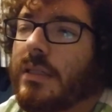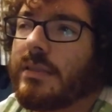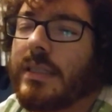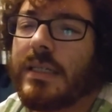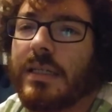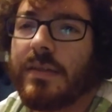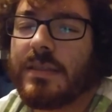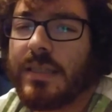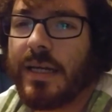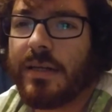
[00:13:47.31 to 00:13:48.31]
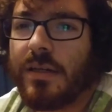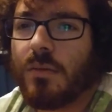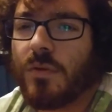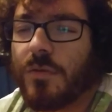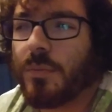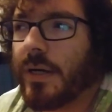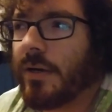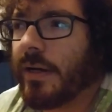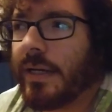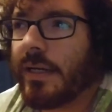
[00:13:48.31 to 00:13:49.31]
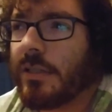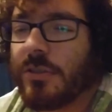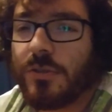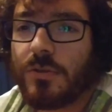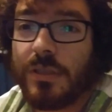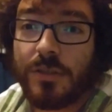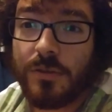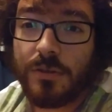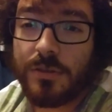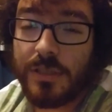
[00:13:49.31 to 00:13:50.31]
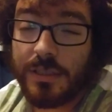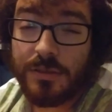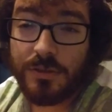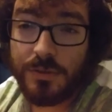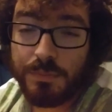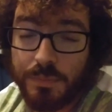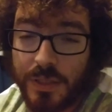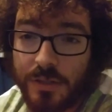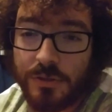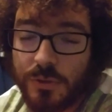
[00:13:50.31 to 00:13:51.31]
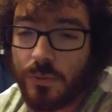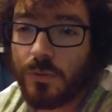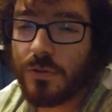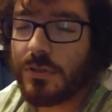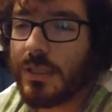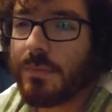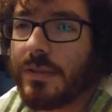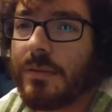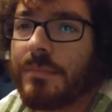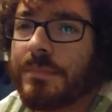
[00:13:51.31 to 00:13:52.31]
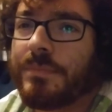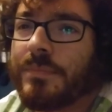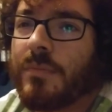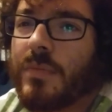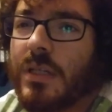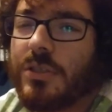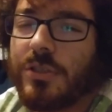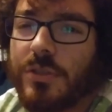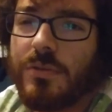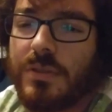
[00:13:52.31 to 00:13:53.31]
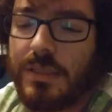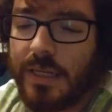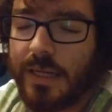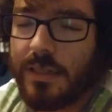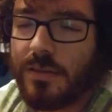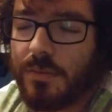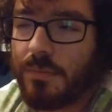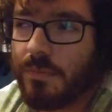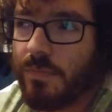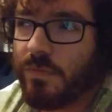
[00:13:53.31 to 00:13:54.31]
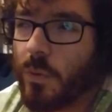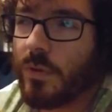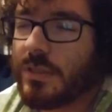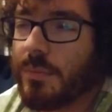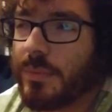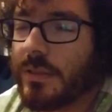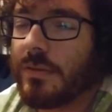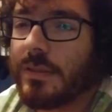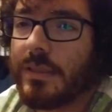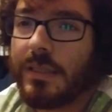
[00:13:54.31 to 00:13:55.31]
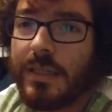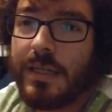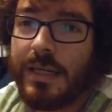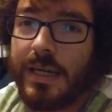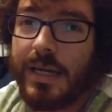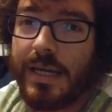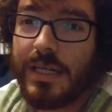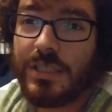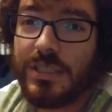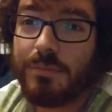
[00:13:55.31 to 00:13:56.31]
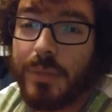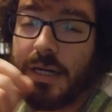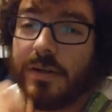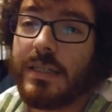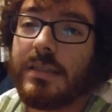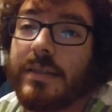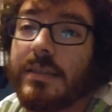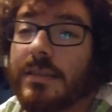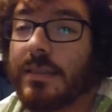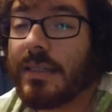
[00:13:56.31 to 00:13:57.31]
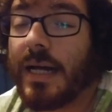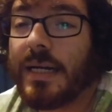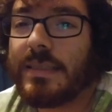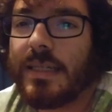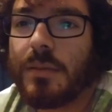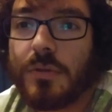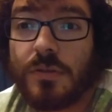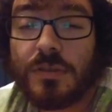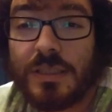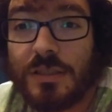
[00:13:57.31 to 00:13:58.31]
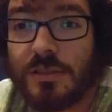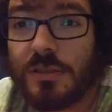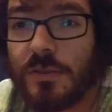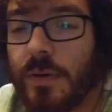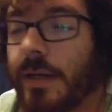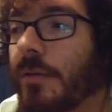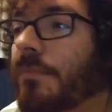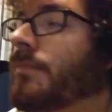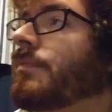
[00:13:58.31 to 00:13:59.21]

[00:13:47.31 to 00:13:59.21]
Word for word: digging the sand up with her bare hands or using her, a pair of tools or something. She used that force ability and she buried the lightsabers into the ground.